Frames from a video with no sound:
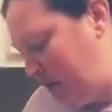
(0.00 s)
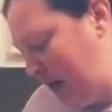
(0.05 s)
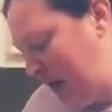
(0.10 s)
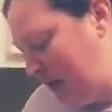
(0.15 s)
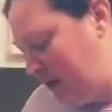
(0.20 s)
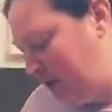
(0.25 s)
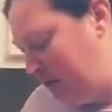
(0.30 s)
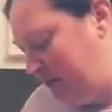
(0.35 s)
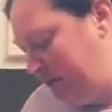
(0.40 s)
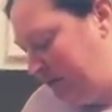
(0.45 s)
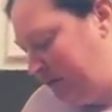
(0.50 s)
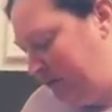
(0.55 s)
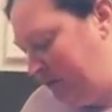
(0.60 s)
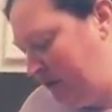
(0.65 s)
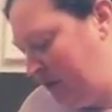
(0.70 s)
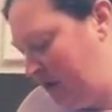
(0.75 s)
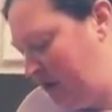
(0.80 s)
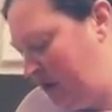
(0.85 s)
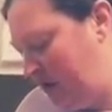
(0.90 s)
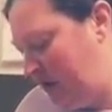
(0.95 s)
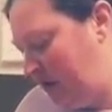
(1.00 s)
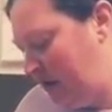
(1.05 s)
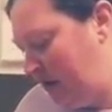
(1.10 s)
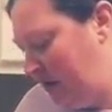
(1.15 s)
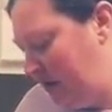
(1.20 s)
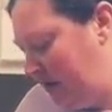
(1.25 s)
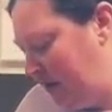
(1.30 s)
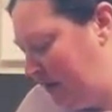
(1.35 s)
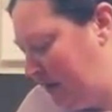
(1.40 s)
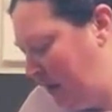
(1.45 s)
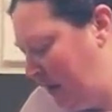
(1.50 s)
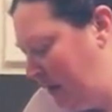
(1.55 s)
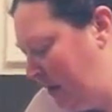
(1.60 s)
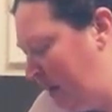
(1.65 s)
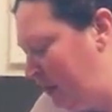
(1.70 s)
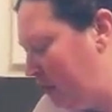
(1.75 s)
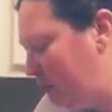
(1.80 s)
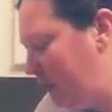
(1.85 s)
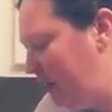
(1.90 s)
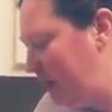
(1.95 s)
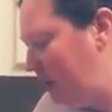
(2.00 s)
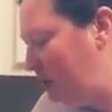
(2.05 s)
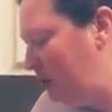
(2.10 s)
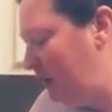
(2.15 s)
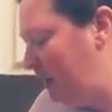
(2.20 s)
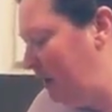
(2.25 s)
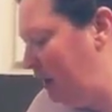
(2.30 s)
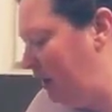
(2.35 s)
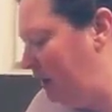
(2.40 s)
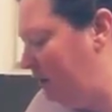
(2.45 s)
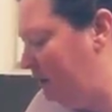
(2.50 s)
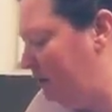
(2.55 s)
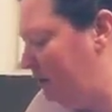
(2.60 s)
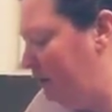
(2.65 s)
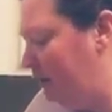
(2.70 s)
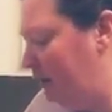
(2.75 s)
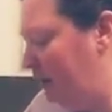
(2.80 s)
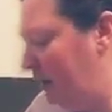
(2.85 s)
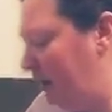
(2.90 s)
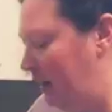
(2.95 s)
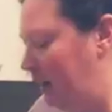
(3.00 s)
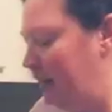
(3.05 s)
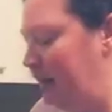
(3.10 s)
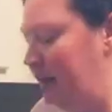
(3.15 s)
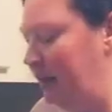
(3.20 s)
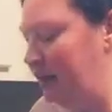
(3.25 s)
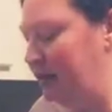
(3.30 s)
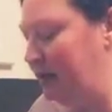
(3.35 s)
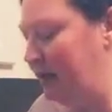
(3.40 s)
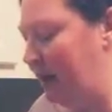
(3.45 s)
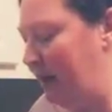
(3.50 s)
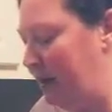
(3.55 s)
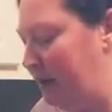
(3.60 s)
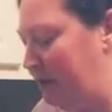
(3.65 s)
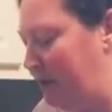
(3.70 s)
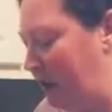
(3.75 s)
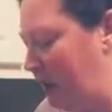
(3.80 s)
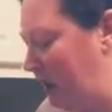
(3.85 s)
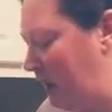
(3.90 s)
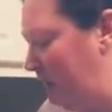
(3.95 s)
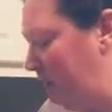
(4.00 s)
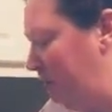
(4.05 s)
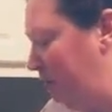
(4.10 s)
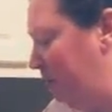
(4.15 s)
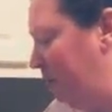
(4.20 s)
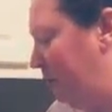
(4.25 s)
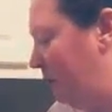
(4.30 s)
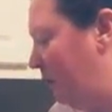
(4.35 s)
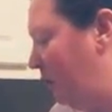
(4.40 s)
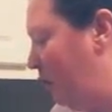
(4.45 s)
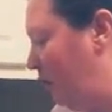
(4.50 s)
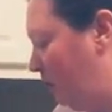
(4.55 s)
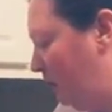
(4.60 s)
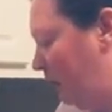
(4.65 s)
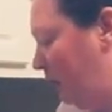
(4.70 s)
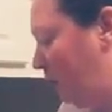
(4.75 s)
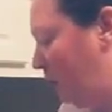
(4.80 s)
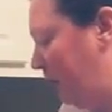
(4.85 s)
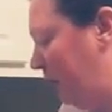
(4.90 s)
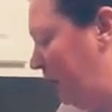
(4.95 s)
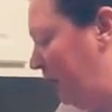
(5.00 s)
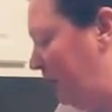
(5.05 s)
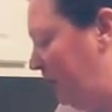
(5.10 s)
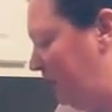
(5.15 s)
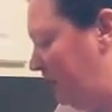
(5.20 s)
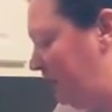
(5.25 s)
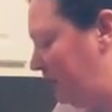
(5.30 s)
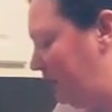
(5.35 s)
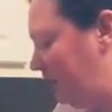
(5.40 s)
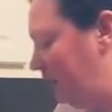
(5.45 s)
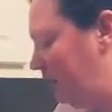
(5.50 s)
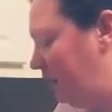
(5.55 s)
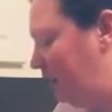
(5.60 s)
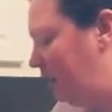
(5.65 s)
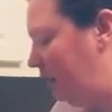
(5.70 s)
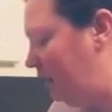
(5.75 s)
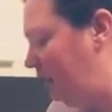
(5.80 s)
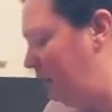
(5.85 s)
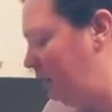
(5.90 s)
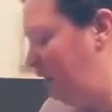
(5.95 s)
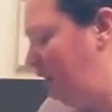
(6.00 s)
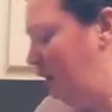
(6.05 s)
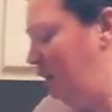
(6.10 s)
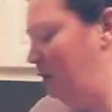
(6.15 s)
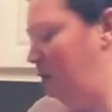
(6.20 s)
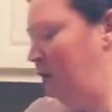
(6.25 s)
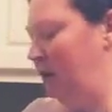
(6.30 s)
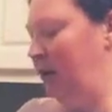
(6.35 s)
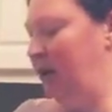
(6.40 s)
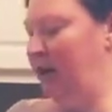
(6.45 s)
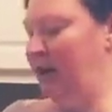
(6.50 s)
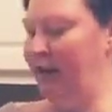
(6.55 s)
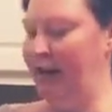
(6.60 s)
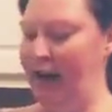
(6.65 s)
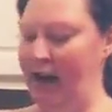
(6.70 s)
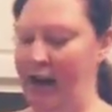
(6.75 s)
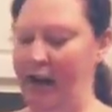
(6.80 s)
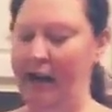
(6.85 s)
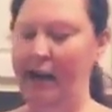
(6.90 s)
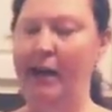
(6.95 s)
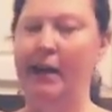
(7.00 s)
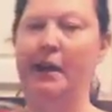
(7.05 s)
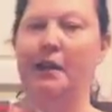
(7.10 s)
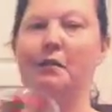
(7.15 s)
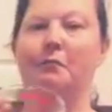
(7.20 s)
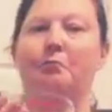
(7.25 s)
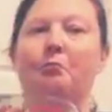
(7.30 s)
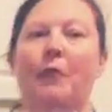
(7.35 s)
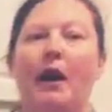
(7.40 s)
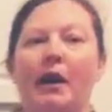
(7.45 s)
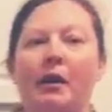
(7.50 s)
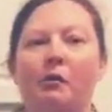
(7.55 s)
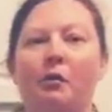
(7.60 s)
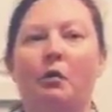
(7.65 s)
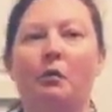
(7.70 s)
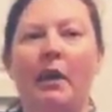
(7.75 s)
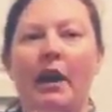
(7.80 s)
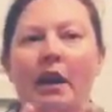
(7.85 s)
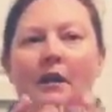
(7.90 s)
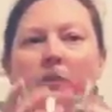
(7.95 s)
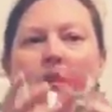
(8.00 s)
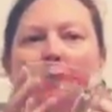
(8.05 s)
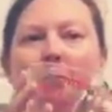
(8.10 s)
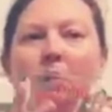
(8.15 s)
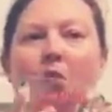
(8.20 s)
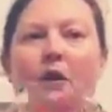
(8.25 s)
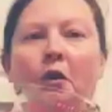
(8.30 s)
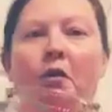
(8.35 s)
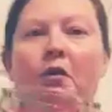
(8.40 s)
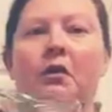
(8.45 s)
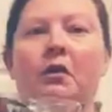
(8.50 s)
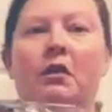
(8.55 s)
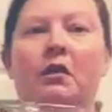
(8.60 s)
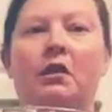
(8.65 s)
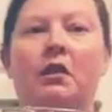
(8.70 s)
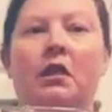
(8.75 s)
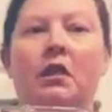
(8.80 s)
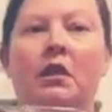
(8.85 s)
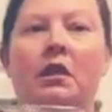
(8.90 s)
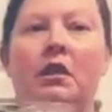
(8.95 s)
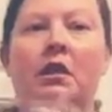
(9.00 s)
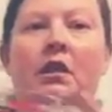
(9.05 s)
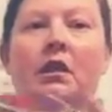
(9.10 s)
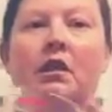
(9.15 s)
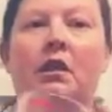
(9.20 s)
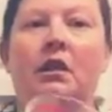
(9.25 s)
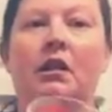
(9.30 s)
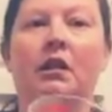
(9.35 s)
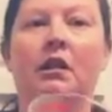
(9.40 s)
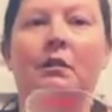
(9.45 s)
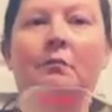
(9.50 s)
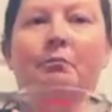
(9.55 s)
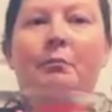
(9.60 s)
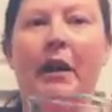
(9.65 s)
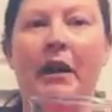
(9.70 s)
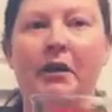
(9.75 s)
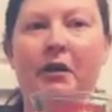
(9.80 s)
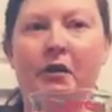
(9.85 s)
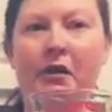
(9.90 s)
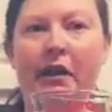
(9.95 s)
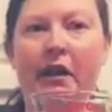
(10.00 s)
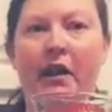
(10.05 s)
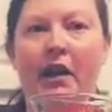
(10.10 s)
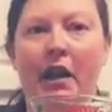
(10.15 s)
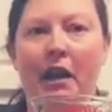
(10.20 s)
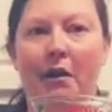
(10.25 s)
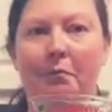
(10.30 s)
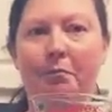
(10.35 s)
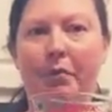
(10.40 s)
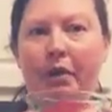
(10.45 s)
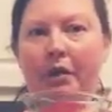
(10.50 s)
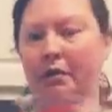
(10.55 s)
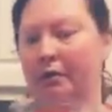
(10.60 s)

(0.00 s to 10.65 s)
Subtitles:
well. So here's what you need, aside from your ingredients. You need a microwavable measuring cup,